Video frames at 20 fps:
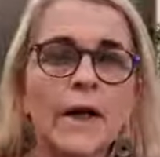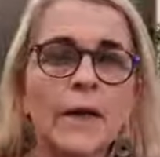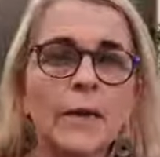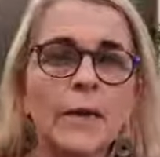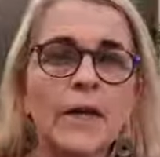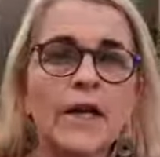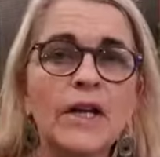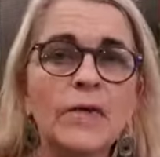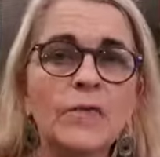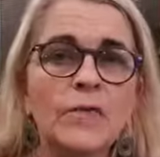
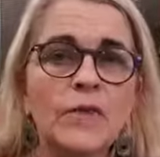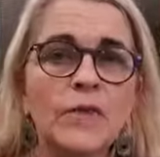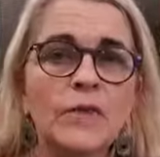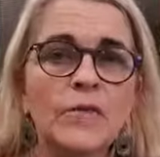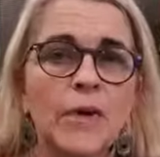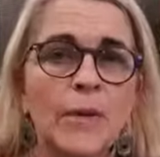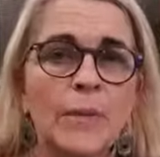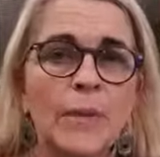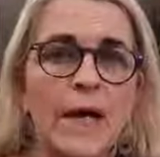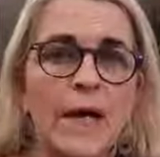even
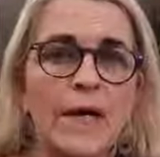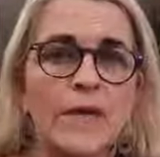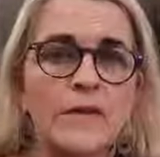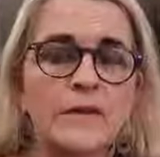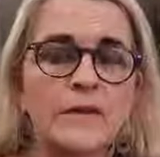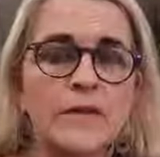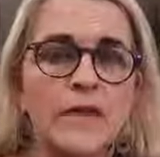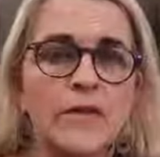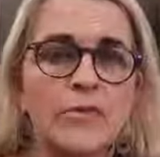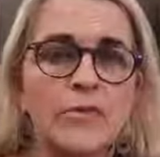if our
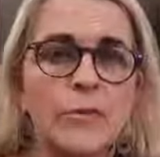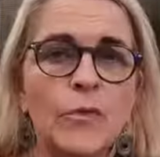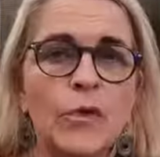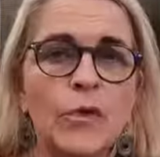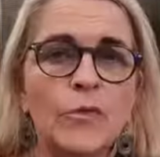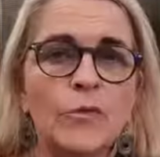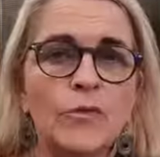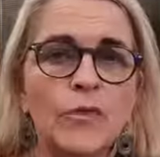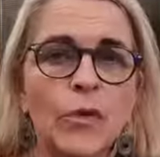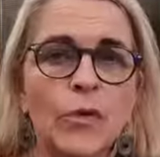parents have
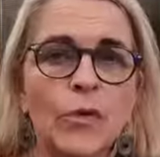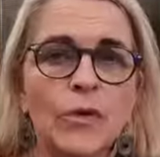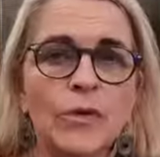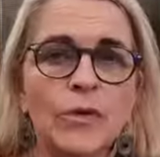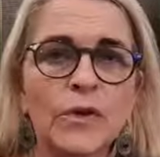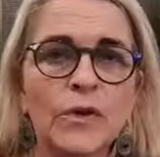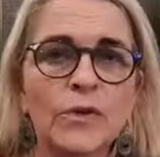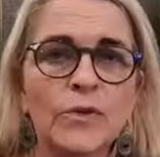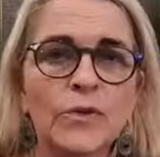moved on.